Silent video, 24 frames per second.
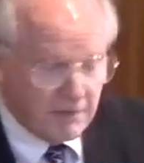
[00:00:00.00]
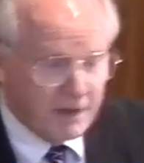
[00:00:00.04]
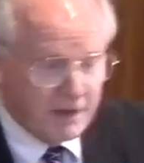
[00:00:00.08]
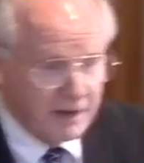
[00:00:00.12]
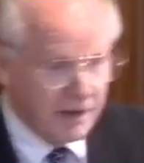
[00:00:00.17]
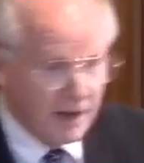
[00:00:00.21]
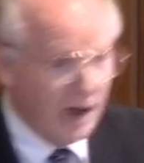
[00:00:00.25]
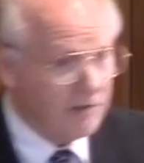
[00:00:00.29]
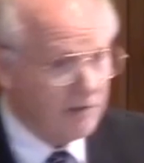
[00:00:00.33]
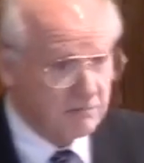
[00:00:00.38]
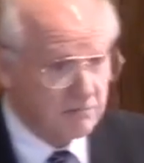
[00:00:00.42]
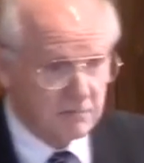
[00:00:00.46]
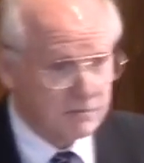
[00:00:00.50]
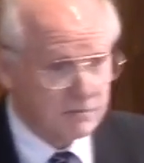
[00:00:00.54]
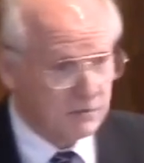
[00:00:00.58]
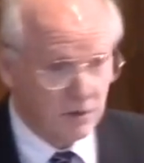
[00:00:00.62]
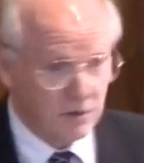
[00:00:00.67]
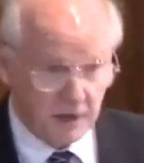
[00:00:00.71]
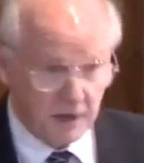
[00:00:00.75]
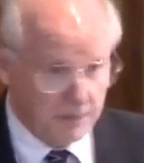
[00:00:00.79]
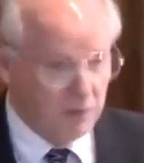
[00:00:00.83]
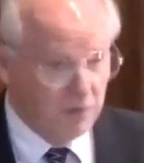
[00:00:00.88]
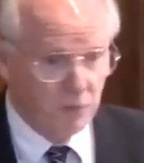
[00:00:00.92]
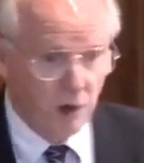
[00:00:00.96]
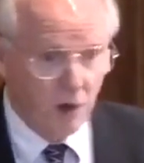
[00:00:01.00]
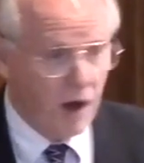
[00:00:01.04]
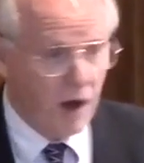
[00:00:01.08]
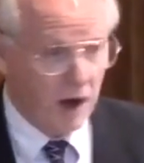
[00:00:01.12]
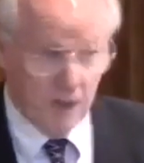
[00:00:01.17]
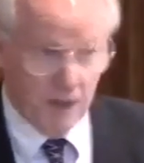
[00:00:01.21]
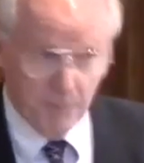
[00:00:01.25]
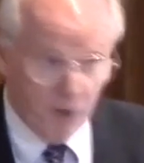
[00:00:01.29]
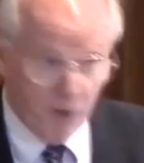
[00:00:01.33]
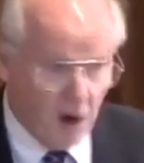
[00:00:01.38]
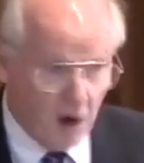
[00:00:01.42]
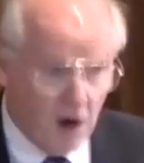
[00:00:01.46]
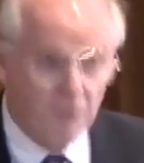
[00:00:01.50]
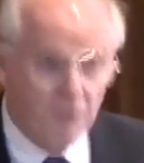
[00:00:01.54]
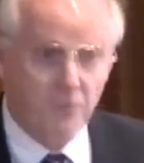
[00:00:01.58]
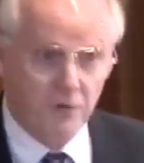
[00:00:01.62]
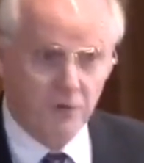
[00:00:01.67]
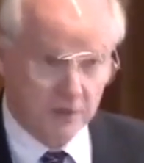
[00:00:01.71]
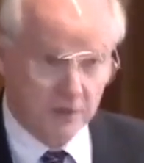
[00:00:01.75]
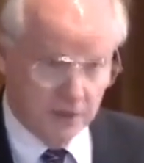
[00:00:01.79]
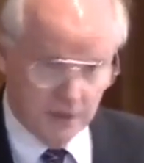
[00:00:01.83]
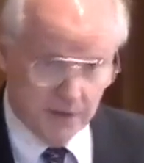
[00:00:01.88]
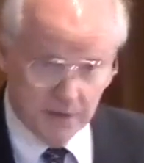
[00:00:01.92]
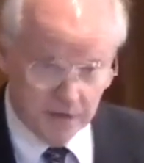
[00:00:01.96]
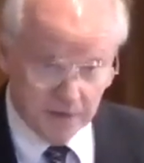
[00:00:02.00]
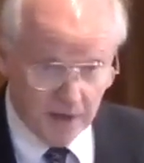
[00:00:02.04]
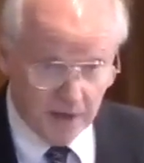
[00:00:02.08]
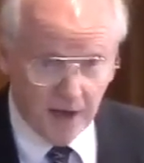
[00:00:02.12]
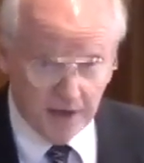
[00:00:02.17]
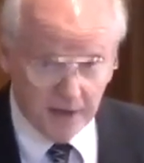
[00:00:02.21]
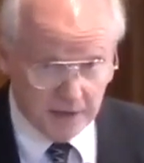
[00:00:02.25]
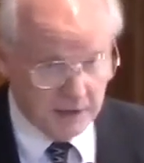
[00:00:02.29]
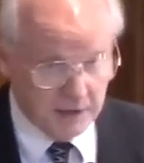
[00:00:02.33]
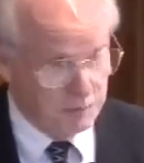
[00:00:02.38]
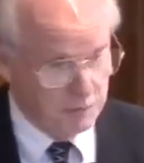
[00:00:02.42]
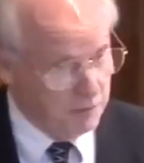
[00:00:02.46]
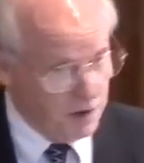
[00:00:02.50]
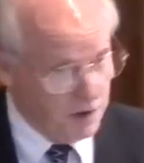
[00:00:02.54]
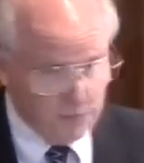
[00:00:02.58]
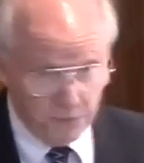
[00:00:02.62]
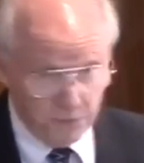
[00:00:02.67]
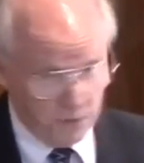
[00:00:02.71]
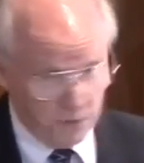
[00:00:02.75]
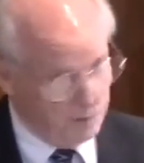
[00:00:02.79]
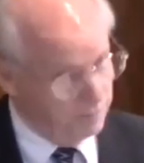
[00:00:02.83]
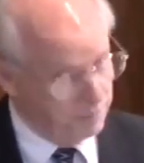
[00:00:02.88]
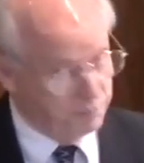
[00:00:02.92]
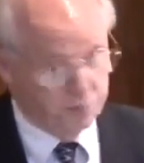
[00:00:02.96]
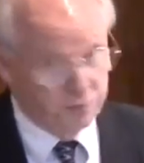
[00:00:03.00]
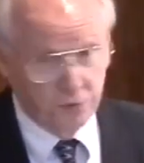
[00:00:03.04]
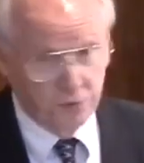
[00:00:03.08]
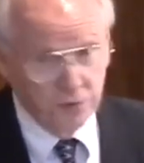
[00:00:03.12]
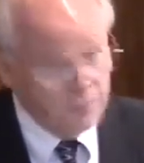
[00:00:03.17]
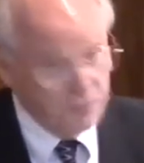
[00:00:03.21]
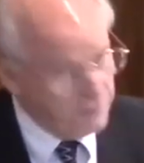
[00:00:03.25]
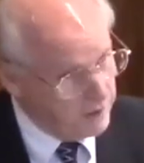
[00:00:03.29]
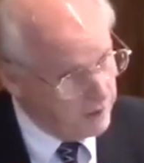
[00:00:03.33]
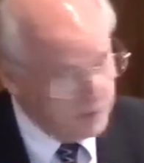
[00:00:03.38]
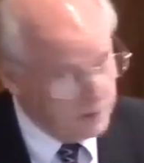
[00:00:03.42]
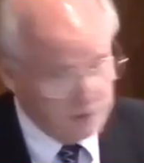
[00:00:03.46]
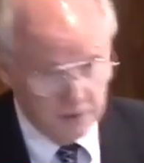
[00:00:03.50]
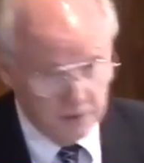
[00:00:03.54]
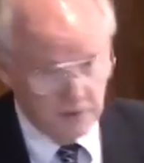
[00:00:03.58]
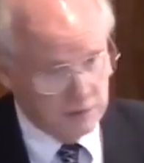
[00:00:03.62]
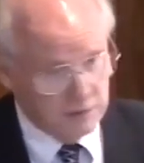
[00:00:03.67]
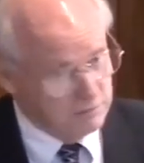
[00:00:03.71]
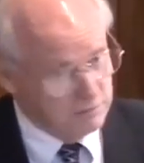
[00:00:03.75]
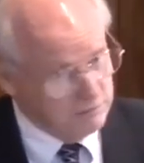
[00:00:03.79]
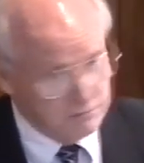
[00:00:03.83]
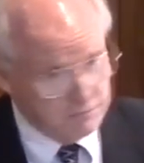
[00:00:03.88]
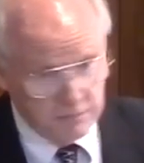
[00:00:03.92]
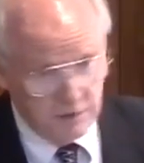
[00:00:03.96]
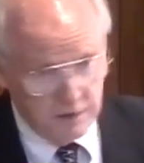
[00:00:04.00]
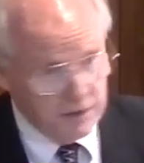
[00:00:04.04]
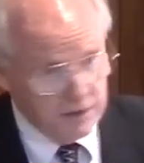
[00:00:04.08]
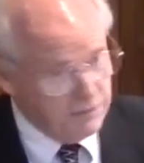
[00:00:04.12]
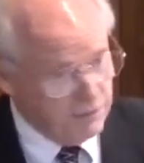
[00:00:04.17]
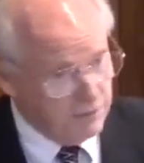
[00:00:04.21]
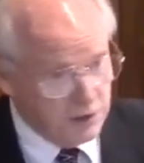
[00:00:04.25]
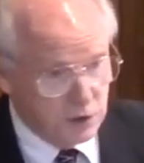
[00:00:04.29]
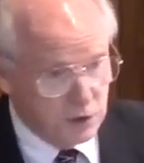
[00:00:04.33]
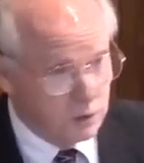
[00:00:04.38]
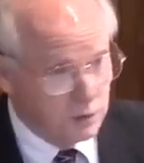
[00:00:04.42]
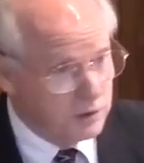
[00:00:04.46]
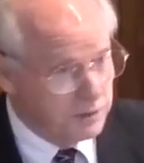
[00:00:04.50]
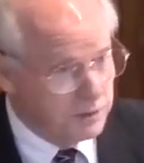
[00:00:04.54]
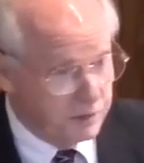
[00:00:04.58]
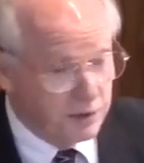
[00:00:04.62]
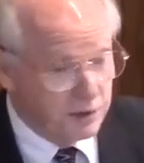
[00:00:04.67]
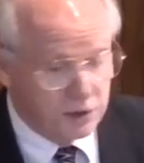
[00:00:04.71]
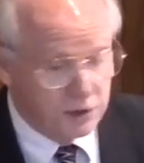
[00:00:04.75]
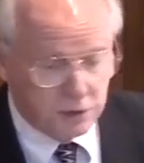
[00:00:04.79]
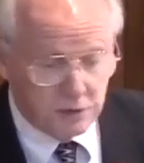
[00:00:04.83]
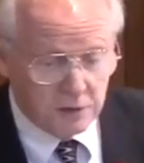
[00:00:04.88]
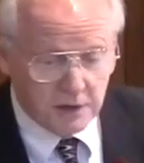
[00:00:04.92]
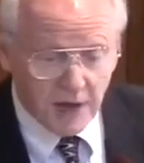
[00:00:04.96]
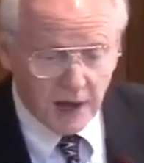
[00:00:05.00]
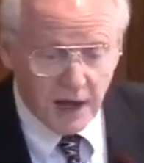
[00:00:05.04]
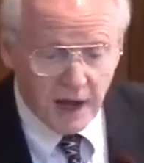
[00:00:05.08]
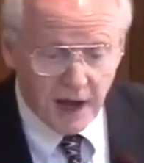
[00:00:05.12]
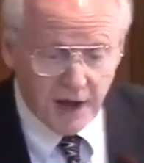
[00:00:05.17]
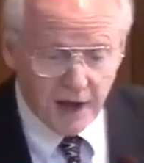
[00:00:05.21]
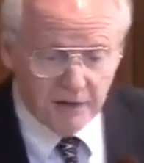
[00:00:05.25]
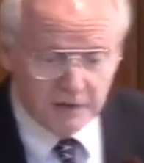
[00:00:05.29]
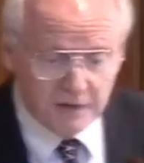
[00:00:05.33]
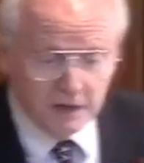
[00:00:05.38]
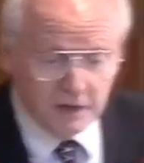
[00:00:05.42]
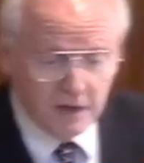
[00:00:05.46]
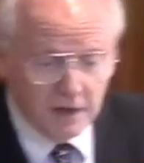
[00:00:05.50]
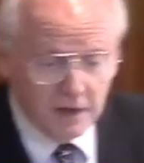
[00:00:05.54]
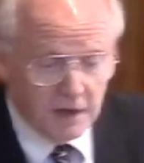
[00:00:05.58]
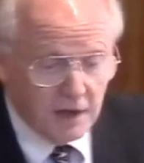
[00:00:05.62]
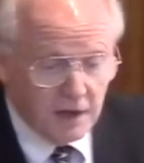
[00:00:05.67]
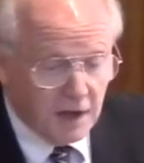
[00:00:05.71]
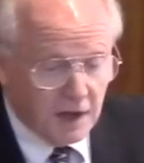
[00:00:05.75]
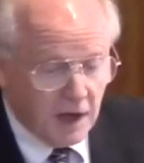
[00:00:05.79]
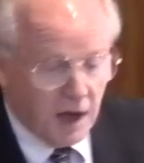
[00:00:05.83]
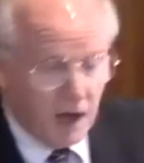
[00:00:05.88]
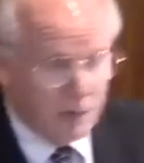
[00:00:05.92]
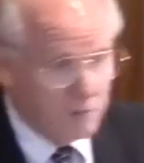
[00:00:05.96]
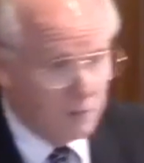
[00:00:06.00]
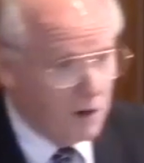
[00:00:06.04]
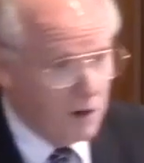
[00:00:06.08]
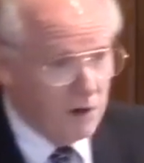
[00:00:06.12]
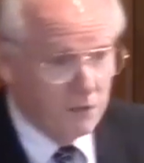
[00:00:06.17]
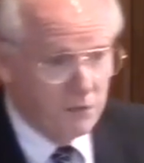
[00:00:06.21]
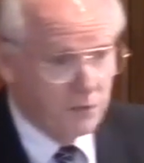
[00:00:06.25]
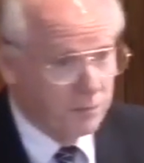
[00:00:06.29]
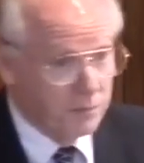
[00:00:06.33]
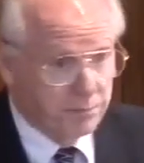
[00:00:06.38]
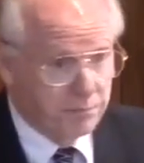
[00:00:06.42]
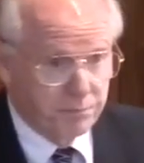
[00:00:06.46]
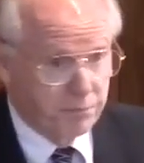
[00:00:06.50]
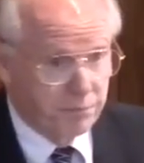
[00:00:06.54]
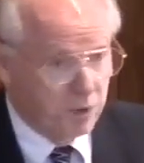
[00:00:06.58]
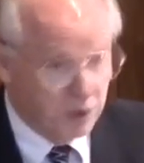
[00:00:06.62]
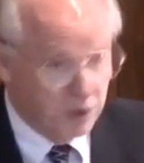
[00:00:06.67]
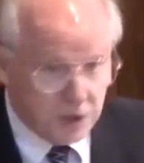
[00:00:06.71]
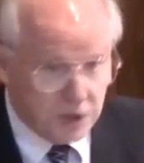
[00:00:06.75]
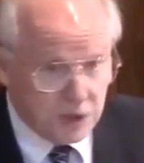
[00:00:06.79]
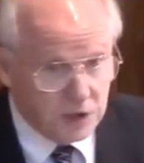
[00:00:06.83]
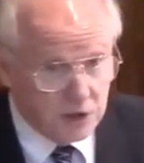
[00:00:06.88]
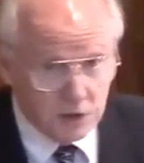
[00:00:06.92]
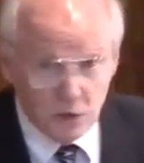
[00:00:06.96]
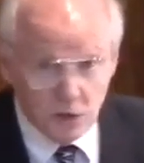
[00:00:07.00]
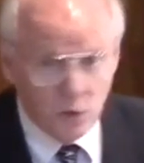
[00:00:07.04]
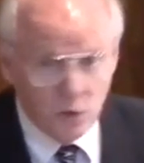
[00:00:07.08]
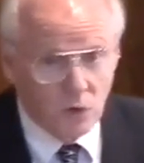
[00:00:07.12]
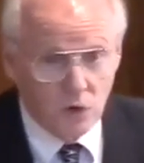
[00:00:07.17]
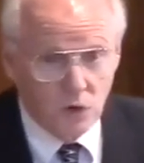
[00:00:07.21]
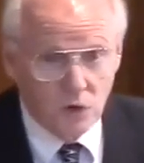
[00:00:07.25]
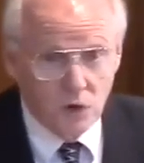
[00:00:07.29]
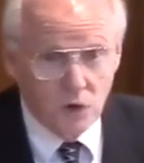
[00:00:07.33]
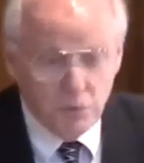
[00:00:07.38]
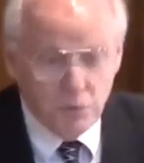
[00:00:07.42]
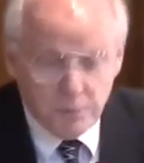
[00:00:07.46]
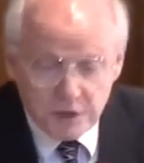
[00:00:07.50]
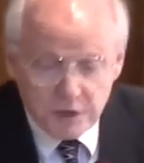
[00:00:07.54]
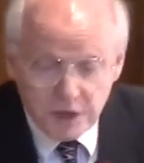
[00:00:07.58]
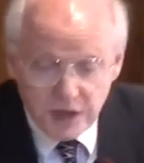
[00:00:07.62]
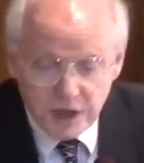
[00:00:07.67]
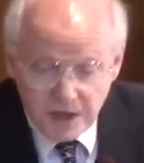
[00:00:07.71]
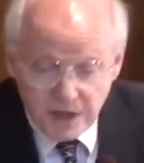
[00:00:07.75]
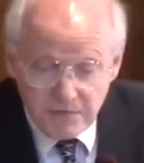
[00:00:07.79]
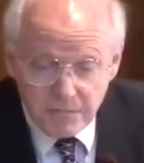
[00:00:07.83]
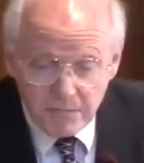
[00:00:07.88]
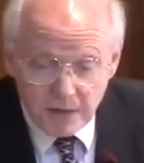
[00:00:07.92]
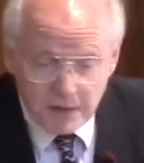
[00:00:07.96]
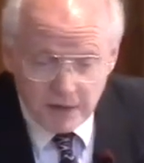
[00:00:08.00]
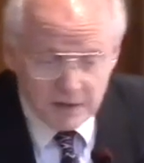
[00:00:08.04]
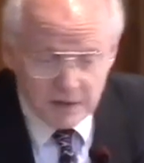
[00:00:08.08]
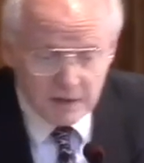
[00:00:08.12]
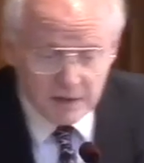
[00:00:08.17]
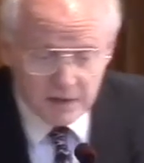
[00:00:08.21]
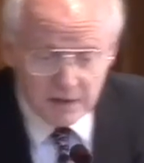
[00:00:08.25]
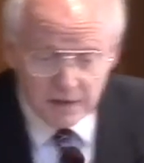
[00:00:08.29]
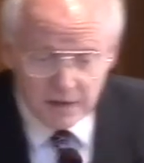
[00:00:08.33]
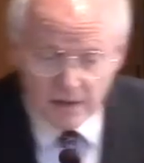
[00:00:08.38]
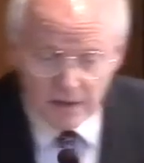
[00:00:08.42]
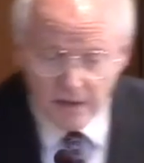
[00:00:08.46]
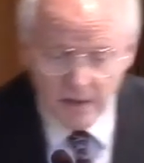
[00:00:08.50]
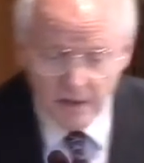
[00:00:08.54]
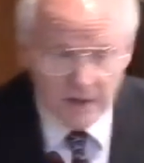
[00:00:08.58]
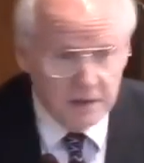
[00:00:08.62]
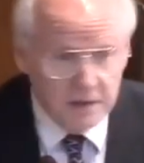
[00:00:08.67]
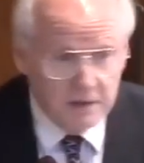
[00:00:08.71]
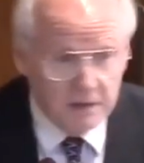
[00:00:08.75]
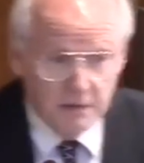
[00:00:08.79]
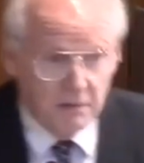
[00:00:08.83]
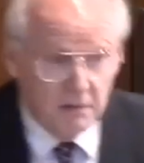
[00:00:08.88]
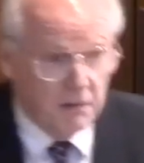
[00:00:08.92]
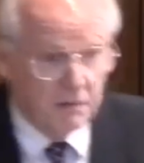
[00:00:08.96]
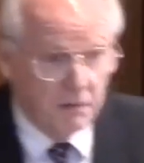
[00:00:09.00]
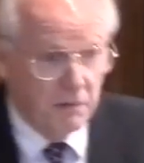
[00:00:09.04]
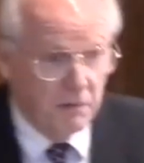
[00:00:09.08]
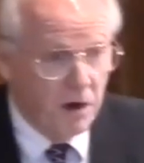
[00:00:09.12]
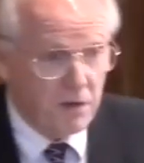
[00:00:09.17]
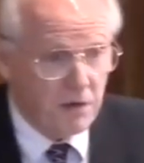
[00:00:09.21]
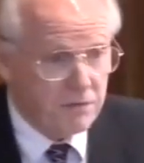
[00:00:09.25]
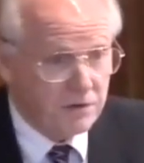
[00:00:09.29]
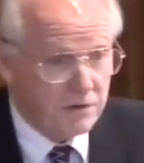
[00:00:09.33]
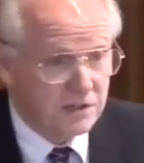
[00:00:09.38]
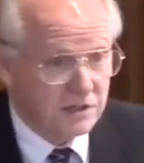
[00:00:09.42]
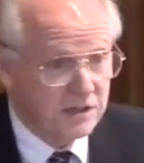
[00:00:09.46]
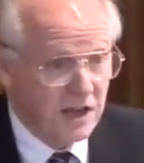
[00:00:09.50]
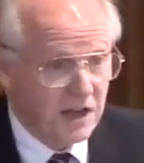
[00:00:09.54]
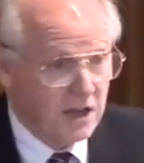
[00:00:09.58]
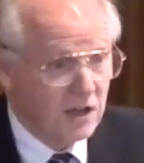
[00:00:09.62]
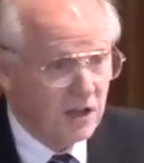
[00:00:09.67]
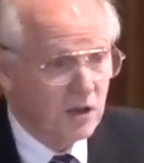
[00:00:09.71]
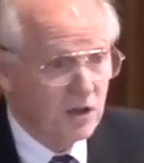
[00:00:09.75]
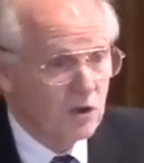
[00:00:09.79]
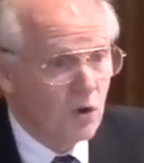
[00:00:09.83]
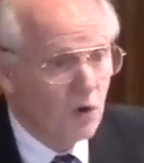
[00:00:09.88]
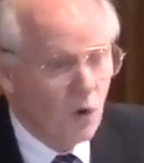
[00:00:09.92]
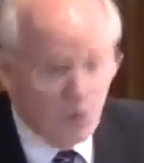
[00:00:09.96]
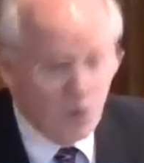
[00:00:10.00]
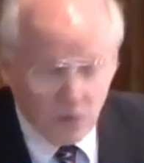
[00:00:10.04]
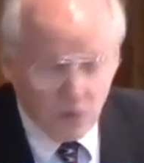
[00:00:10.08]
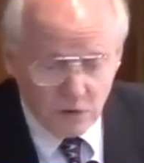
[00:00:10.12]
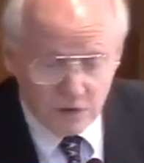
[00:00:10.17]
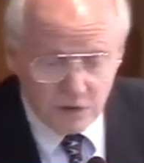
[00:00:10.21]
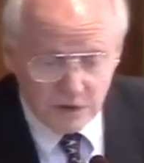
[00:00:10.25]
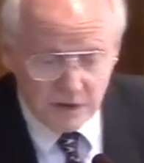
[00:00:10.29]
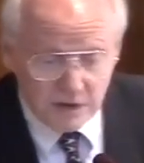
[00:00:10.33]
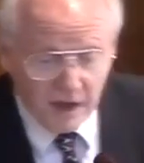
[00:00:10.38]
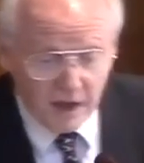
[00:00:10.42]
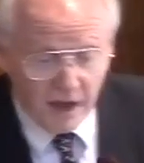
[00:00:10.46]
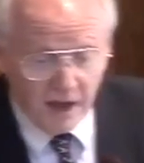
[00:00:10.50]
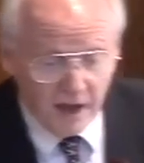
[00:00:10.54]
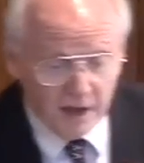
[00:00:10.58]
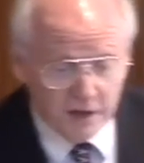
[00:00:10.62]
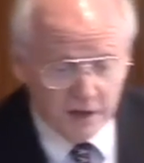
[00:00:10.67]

Now, don't get me wrong, I'm all for success. I'm all for improving your individual spiritual lives. I'm all for personal or group achievement. I'm all for setting goals and